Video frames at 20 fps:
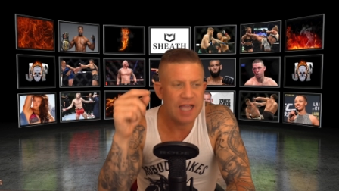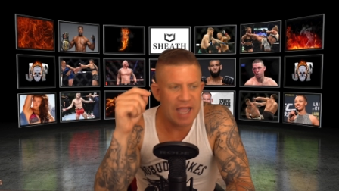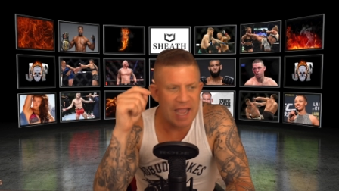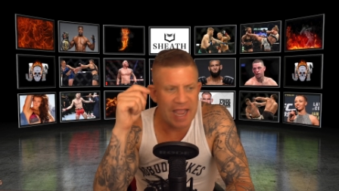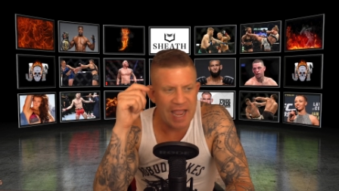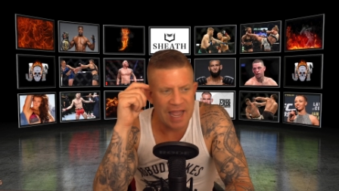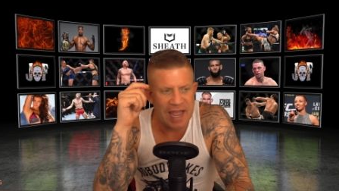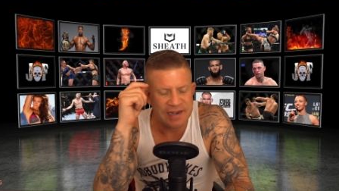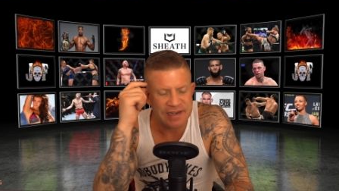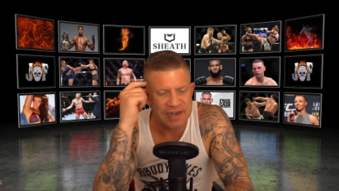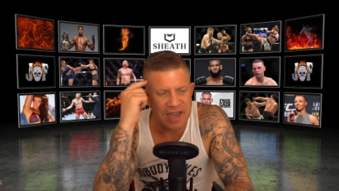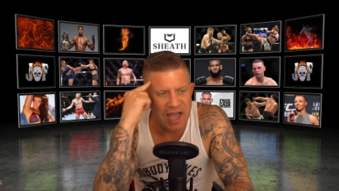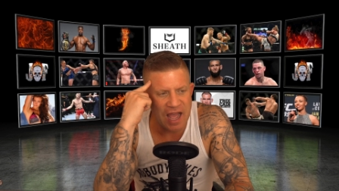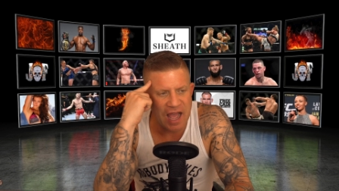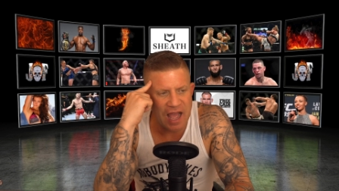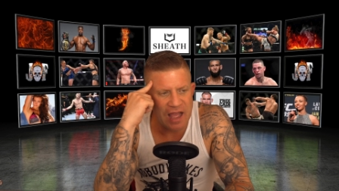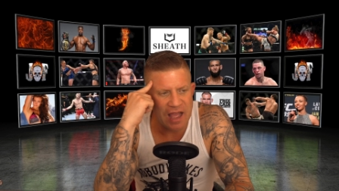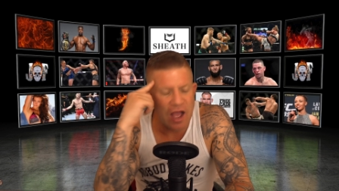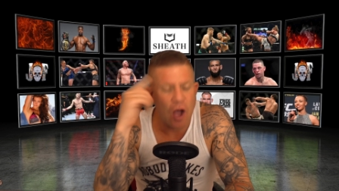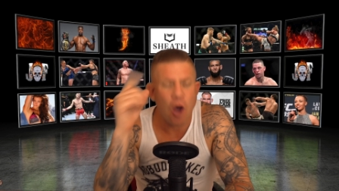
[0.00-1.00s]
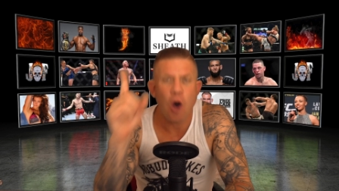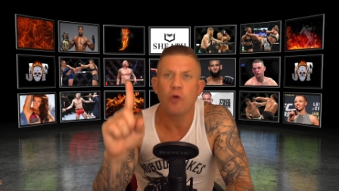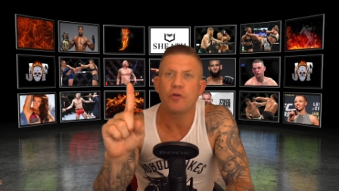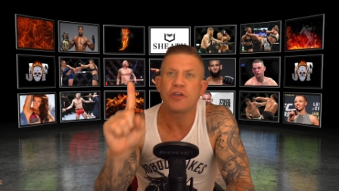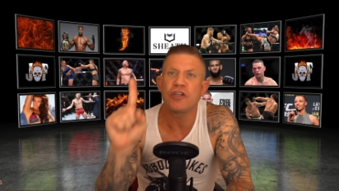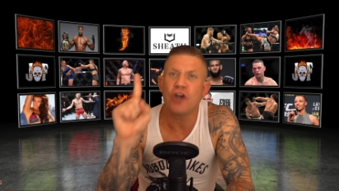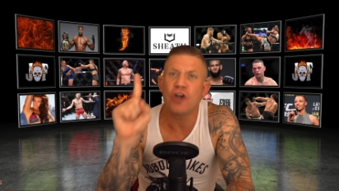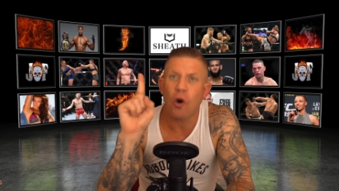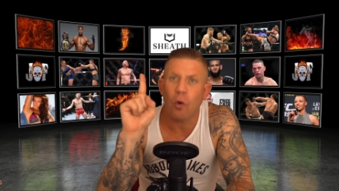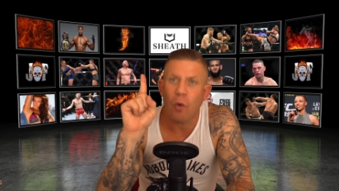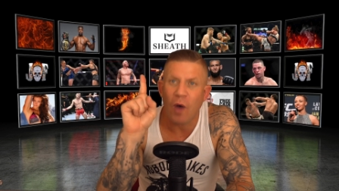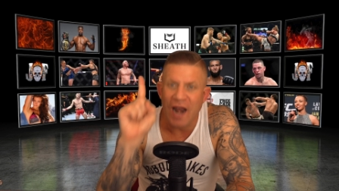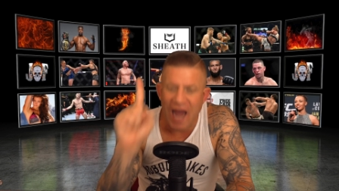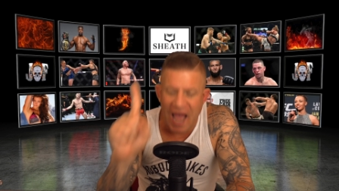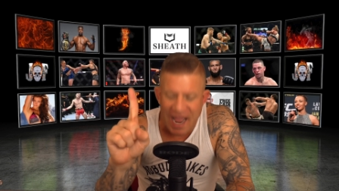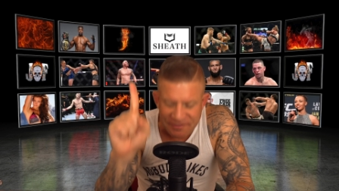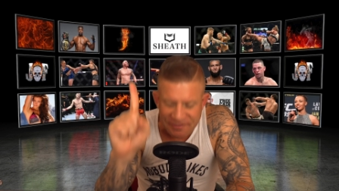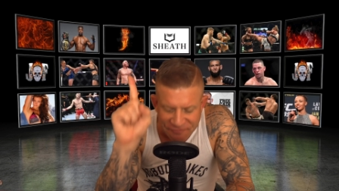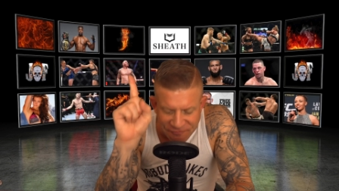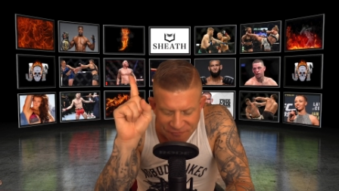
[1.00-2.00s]
And uh, oh, you know what?
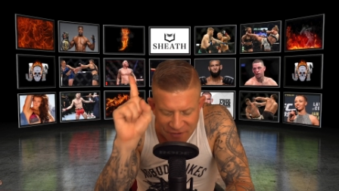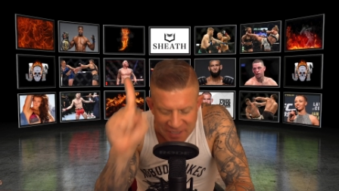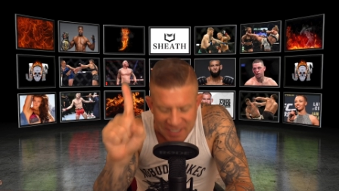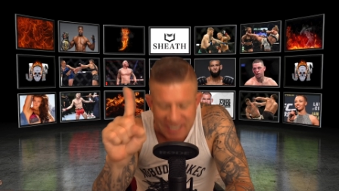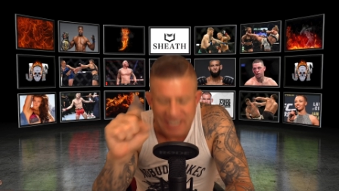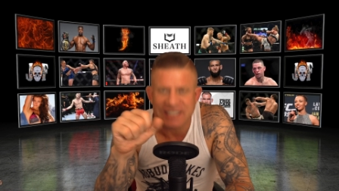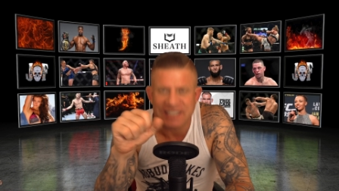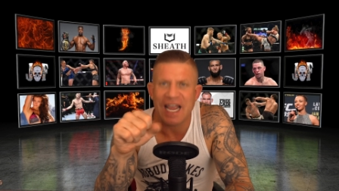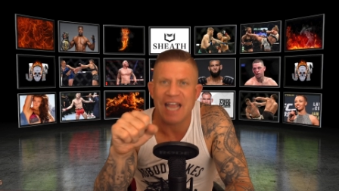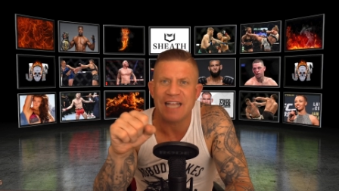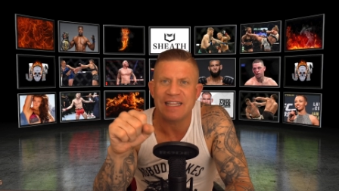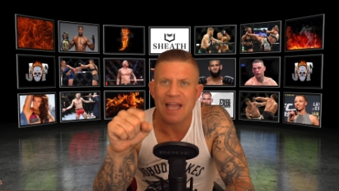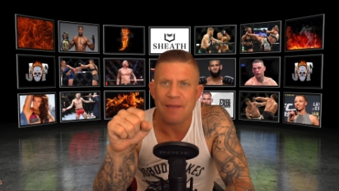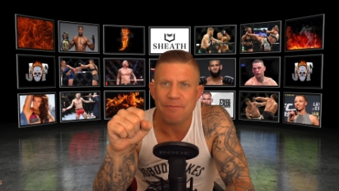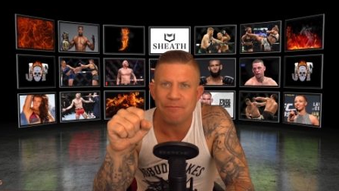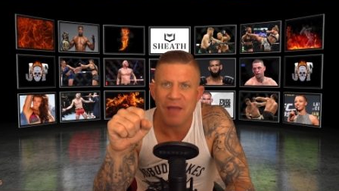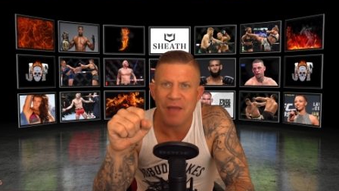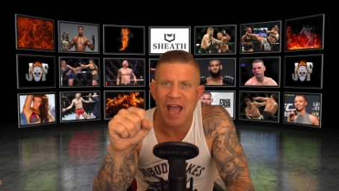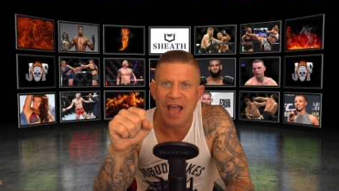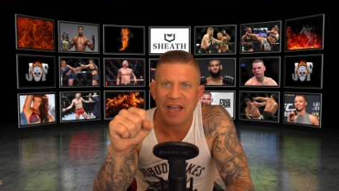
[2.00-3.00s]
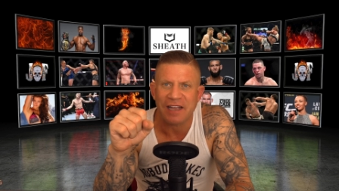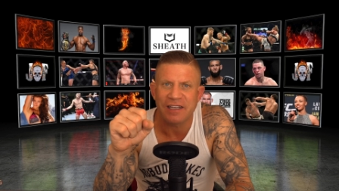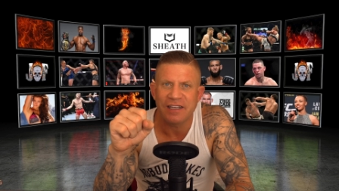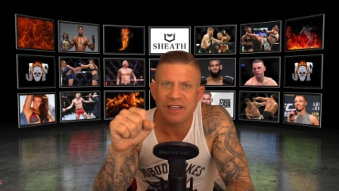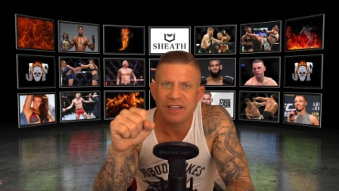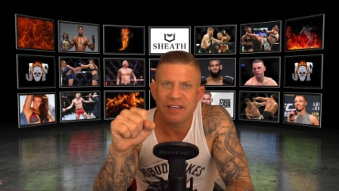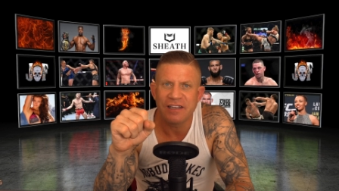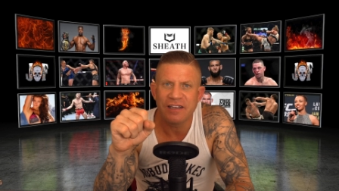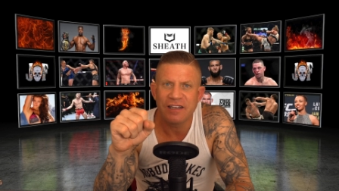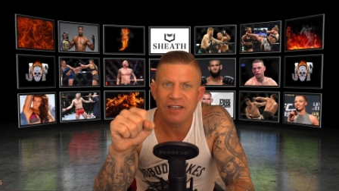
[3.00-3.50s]
I fucking take that back.